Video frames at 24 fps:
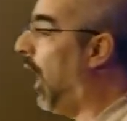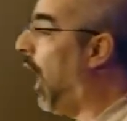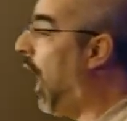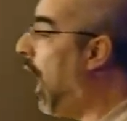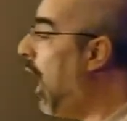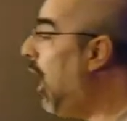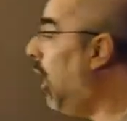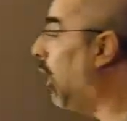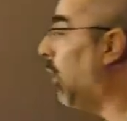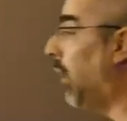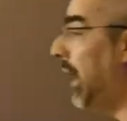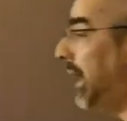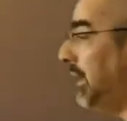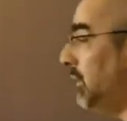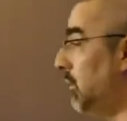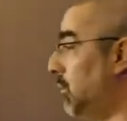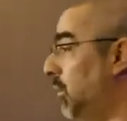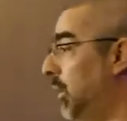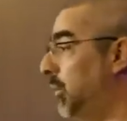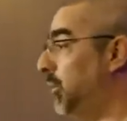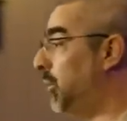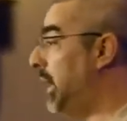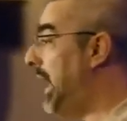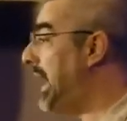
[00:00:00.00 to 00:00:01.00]
Oh,
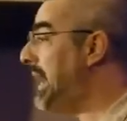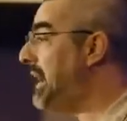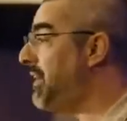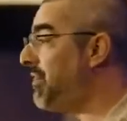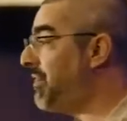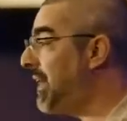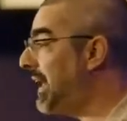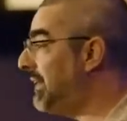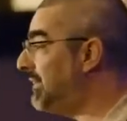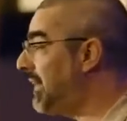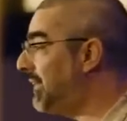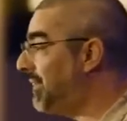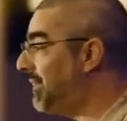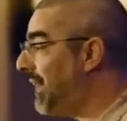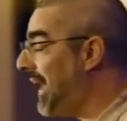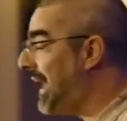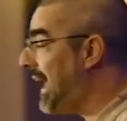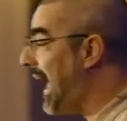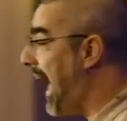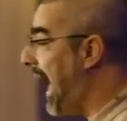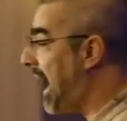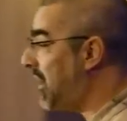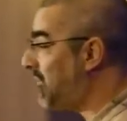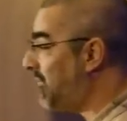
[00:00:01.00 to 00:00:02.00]
anything that they
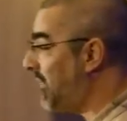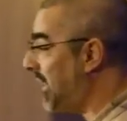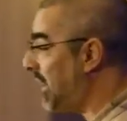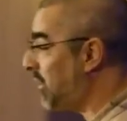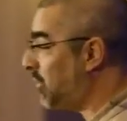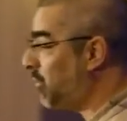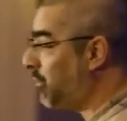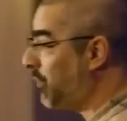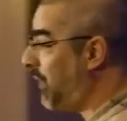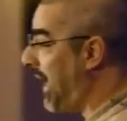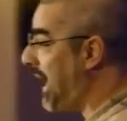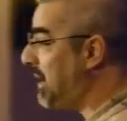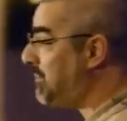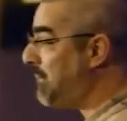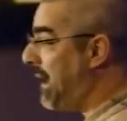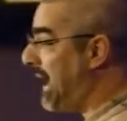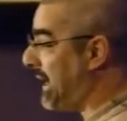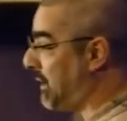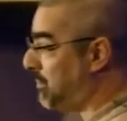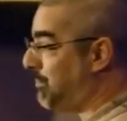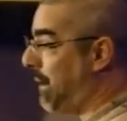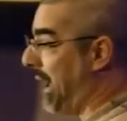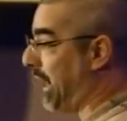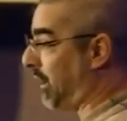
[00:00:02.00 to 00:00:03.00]
have that they
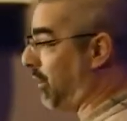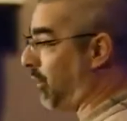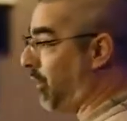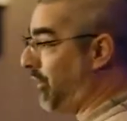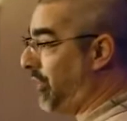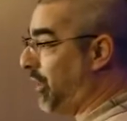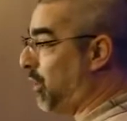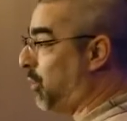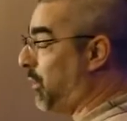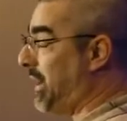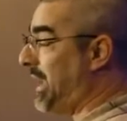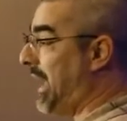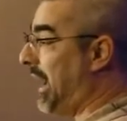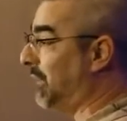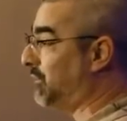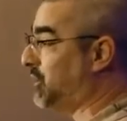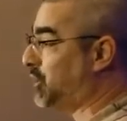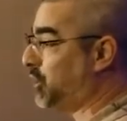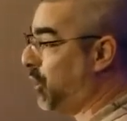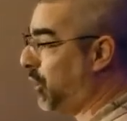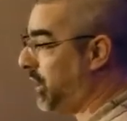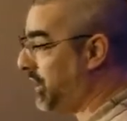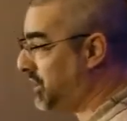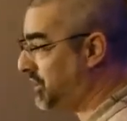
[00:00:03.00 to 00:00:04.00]
make better or that we have
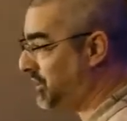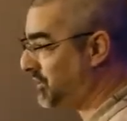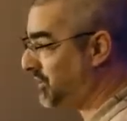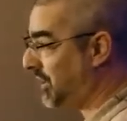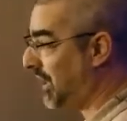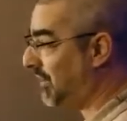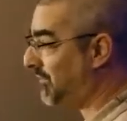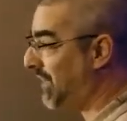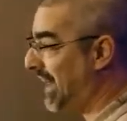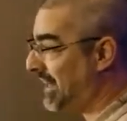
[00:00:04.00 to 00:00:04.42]
shortages of.